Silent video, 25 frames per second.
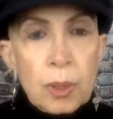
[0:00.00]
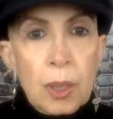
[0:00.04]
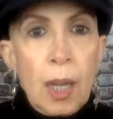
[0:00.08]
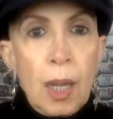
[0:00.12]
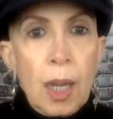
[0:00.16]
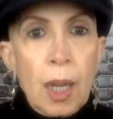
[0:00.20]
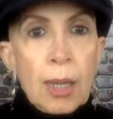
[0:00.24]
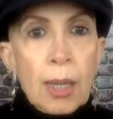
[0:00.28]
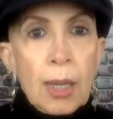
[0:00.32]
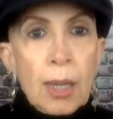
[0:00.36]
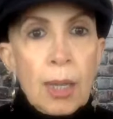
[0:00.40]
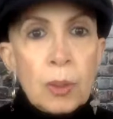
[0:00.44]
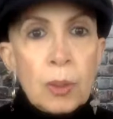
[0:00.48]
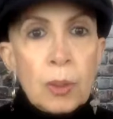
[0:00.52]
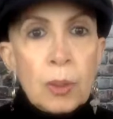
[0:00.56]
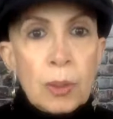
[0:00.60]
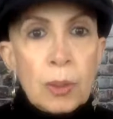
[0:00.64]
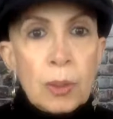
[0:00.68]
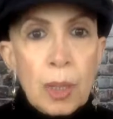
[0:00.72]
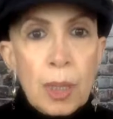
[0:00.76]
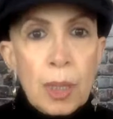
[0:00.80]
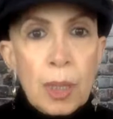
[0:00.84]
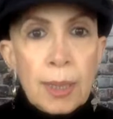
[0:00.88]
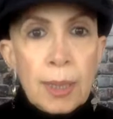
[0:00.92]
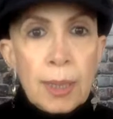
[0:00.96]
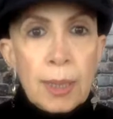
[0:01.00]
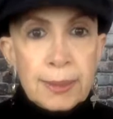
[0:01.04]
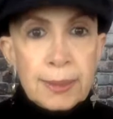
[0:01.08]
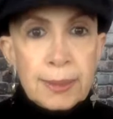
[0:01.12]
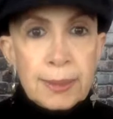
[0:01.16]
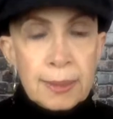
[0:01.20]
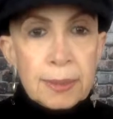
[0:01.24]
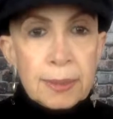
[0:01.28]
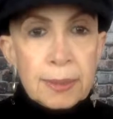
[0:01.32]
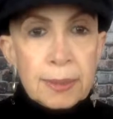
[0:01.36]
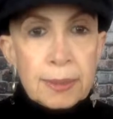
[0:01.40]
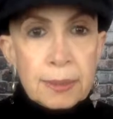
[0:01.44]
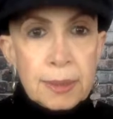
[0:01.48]
our
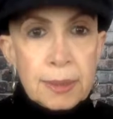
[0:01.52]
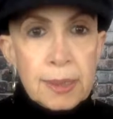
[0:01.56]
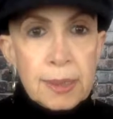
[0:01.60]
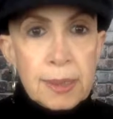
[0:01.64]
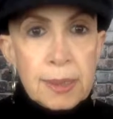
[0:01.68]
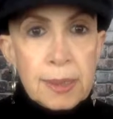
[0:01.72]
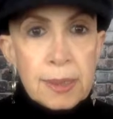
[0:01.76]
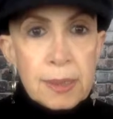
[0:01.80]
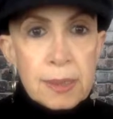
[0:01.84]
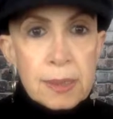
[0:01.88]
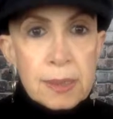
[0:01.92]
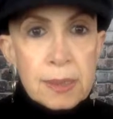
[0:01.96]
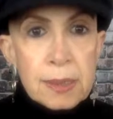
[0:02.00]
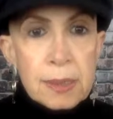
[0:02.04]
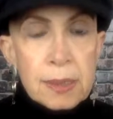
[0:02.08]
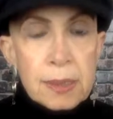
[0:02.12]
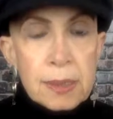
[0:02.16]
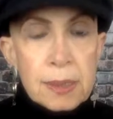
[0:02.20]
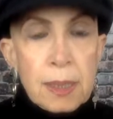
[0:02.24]
identities